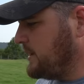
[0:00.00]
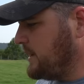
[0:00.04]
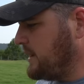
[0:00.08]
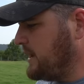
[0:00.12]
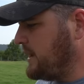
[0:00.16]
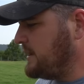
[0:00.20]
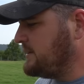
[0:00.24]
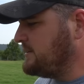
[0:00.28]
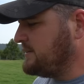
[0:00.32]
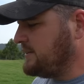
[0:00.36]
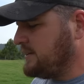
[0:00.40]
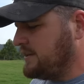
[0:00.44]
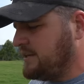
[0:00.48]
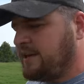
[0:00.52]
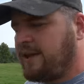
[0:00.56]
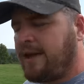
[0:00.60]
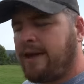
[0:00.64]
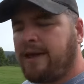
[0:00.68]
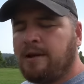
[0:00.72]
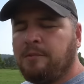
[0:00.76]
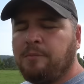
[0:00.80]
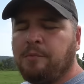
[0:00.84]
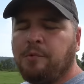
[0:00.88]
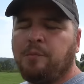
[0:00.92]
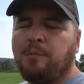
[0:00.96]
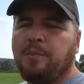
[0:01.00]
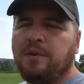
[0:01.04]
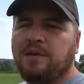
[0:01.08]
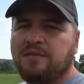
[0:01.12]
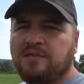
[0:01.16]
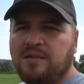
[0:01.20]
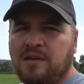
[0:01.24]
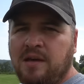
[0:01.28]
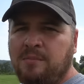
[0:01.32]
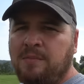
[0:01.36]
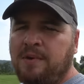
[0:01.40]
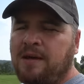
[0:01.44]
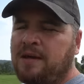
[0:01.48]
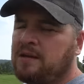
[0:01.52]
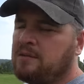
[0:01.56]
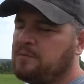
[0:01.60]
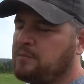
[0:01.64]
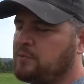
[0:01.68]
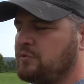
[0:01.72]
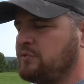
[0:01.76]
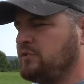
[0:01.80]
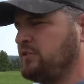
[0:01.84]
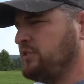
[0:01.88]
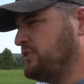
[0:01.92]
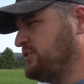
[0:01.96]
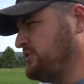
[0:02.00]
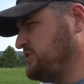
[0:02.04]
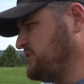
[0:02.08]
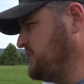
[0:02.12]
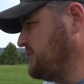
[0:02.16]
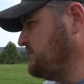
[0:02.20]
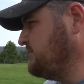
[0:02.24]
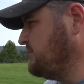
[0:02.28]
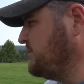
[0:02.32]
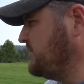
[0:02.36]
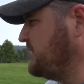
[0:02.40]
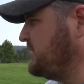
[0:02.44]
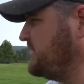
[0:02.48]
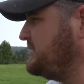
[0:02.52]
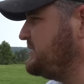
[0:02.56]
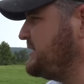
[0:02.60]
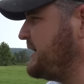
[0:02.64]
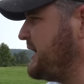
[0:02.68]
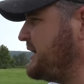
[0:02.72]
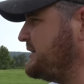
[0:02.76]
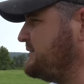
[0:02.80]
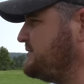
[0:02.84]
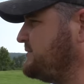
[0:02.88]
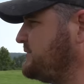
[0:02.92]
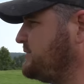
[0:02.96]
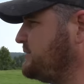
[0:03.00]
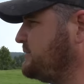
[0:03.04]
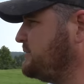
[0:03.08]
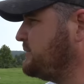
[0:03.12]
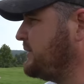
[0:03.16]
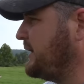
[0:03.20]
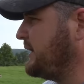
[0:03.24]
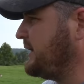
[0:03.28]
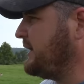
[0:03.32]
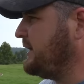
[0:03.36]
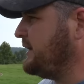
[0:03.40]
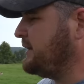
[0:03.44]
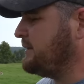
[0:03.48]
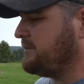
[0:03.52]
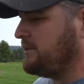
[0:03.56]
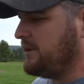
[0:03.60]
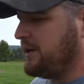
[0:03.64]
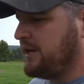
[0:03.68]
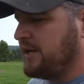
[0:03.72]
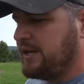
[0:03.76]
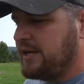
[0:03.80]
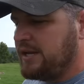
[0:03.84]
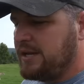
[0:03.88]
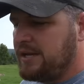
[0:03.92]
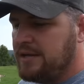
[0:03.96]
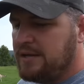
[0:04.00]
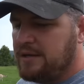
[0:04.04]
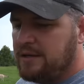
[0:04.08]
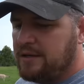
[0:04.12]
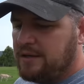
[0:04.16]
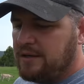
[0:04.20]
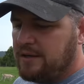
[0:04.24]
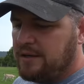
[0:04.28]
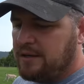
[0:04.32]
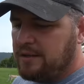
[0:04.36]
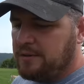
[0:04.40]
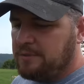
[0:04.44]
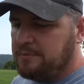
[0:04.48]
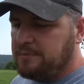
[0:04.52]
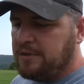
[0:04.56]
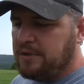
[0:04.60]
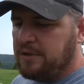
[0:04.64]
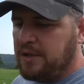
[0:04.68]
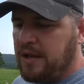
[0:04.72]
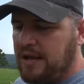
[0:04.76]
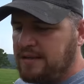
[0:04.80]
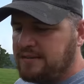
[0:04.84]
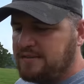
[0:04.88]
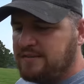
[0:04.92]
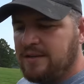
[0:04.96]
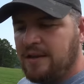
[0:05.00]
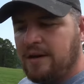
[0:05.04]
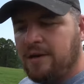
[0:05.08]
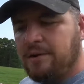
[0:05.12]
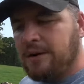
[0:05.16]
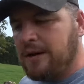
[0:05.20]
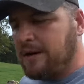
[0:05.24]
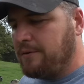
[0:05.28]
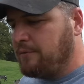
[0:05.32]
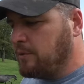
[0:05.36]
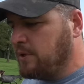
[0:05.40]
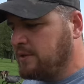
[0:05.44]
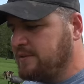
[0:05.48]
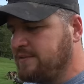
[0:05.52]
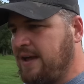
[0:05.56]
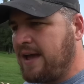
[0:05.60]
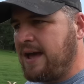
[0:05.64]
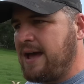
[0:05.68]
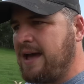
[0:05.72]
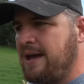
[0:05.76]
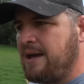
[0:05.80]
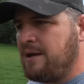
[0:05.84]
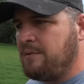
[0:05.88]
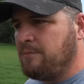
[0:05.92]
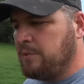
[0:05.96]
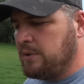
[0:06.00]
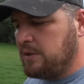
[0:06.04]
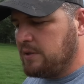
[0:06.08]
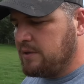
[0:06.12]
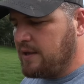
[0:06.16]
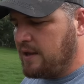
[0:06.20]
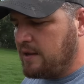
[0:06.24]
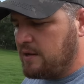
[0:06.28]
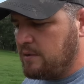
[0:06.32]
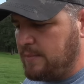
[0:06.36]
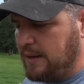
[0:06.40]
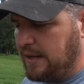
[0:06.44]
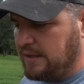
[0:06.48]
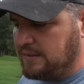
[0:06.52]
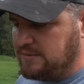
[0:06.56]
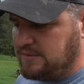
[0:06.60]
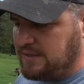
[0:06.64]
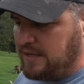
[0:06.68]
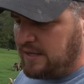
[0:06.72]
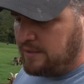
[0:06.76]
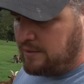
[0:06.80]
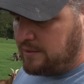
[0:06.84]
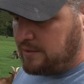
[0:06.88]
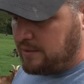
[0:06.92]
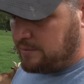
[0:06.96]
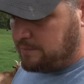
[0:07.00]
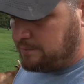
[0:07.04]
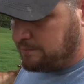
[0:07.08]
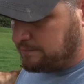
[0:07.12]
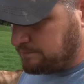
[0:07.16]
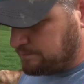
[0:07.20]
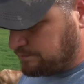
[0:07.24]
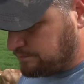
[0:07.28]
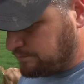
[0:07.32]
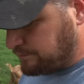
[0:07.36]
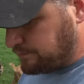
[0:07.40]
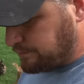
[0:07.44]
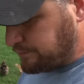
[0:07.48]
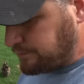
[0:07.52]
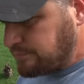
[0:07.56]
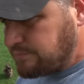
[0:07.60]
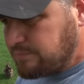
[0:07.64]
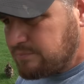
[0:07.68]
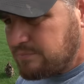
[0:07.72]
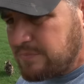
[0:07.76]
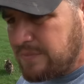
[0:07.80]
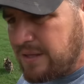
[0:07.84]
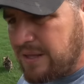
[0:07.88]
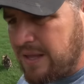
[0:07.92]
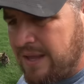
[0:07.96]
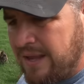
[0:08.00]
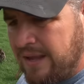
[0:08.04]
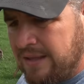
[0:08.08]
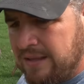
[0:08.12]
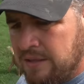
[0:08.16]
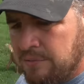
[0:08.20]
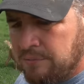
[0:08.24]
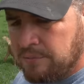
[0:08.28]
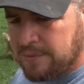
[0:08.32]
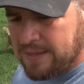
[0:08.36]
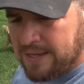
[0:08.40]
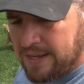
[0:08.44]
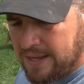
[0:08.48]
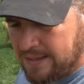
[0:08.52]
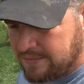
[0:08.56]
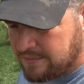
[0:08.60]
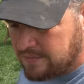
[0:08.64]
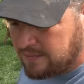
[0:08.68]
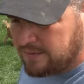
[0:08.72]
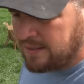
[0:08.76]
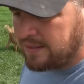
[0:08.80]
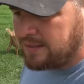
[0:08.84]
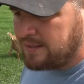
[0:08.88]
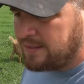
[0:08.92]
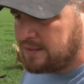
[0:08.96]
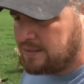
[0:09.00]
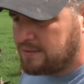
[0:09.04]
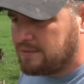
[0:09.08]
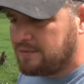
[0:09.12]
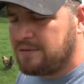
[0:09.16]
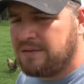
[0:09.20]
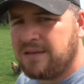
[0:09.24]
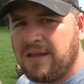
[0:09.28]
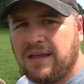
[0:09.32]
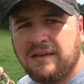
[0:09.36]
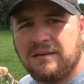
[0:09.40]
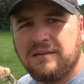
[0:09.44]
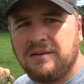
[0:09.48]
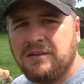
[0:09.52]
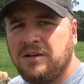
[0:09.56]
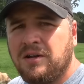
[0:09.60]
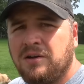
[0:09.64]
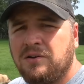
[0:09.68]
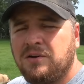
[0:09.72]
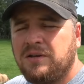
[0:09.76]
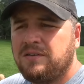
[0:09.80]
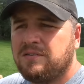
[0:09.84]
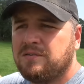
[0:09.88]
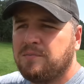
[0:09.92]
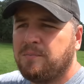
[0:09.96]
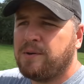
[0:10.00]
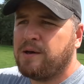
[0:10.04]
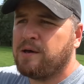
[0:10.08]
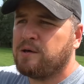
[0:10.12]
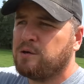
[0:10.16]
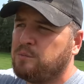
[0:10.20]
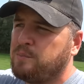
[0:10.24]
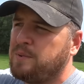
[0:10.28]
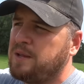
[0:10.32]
As any animal, but some animals you just get really attached to, like Henry. You guys know at one time we thought about selling him, and then we got to thinking, like, you know, he's a bottle